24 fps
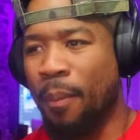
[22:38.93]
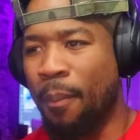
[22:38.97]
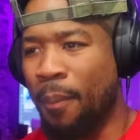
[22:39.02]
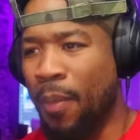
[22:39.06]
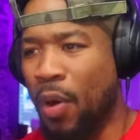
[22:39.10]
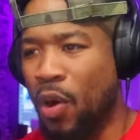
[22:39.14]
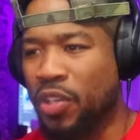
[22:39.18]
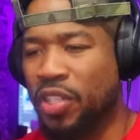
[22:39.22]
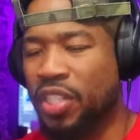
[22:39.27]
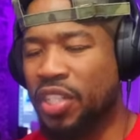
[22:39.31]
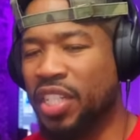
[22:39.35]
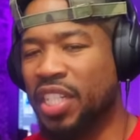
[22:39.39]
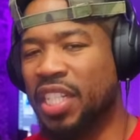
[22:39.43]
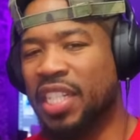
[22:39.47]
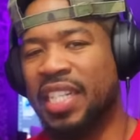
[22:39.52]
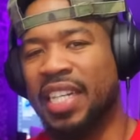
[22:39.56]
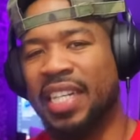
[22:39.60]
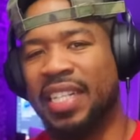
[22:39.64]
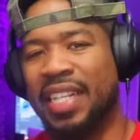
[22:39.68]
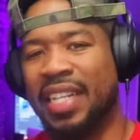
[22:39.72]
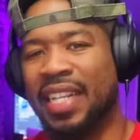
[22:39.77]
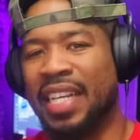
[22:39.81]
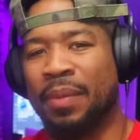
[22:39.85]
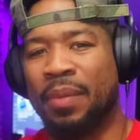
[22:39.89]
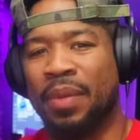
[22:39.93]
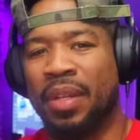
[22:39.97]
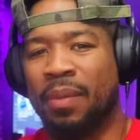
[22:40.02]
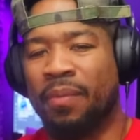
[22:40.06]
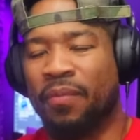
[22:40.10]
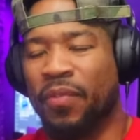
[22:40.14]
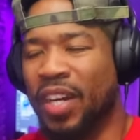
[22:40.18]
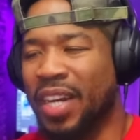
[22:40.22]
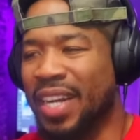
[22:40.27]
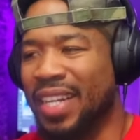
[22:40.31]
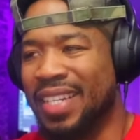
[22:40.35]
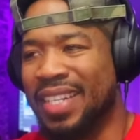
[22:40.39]
most of the shit that
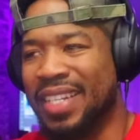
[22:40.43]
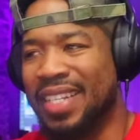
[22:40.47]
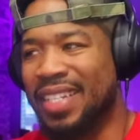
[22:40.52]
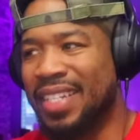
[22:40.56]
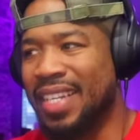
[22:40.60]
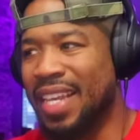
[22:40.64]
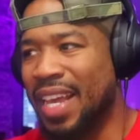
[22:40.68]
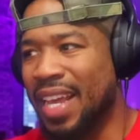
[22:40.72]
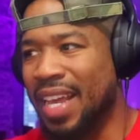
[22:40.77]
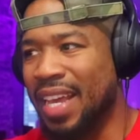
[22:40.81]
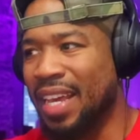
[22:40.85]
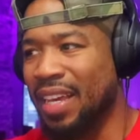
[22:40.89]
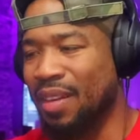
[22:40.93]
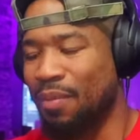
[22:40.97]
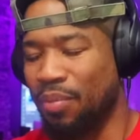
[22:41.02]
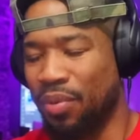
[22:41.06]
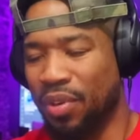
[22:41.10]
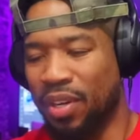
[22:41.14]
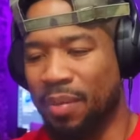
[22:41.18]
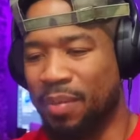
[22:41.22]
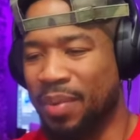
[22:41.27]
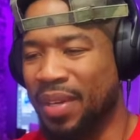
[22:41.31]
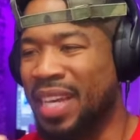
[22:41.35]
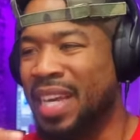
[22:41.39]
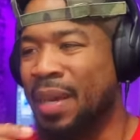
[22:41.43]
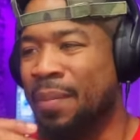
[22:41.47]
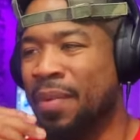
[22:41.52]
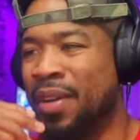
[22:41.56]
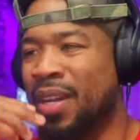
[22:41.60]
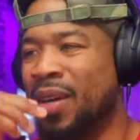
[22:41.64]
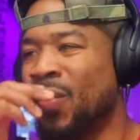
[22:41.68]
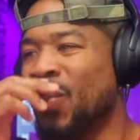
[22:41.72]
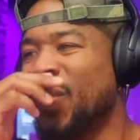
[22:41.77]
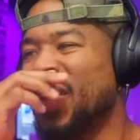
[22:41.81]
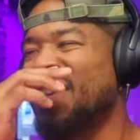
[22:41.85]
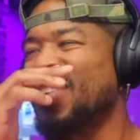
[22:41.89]
Eminem fucking said, bro. But
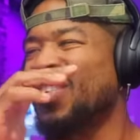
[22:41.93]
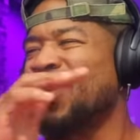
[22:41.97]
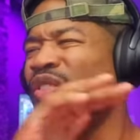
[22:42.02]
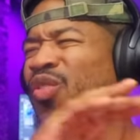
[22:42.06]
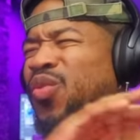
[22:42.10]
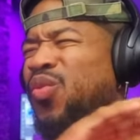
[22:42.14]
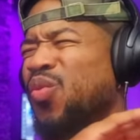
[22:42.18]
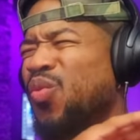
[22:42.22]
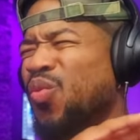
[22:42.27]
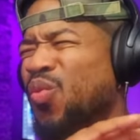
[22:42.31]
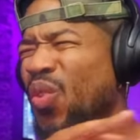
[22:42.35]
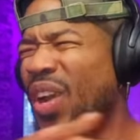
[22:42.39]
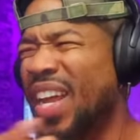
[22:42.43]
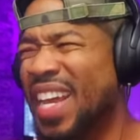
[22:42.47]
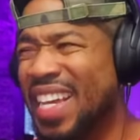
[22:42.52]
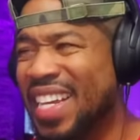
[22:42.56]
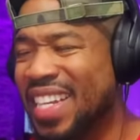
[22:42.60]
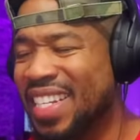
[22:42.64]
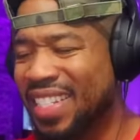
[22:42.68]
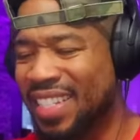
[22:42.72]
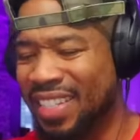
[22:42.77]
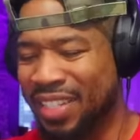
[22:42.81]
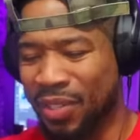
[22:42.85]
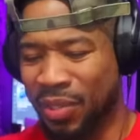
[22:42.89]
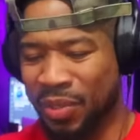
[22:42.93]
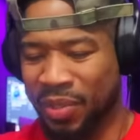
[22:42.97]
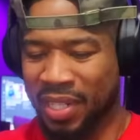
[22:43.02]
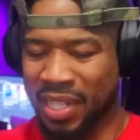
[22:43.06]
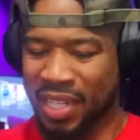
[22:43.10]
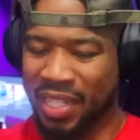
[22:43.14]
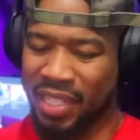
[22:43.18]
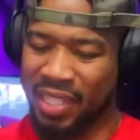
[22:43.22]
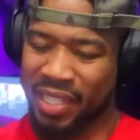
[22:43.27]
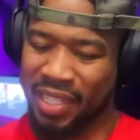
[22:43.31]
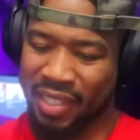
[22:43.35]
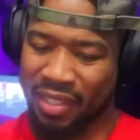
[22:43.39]
Eminem went crazy on
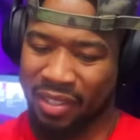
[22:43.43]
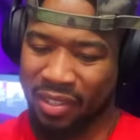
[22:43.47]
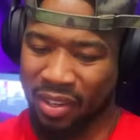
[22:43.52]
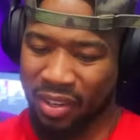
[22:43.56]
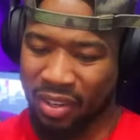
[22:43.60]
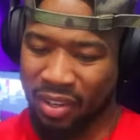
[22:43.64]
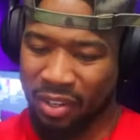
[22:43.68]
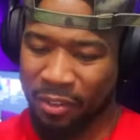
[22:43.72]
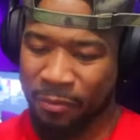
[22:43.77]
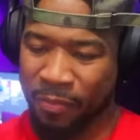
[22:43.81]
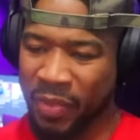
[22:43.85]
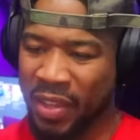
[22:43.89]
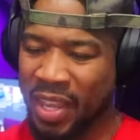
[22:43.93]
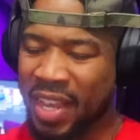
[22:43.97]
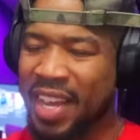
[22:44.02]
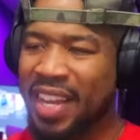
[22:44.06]
that shit, dog.